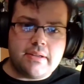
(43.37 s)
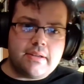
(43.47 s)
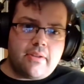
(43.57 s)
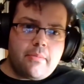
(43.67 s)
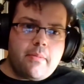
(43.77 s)

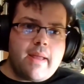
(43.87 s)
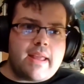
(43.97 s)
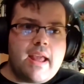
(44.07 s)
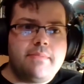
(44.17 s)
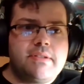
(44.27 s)
Superman
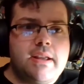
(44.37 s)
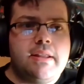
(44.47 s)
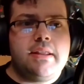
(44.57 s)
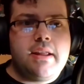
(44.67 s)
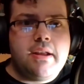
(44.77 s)
game set
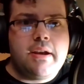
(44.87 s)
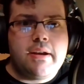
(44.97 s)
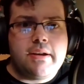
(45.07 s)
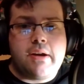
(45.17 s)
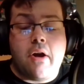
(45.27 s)
in the
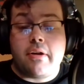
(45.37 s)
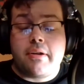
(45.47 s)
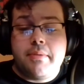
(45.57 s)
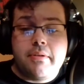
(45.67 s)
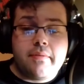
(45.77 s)
uh,
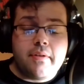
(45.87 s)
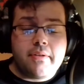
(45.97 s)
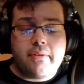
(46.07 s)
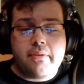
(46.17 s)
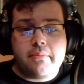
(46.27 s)
Arkham
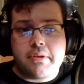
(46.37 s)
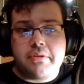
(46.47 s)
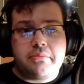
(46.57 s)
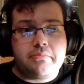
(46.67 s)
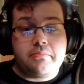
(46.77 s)
universe, which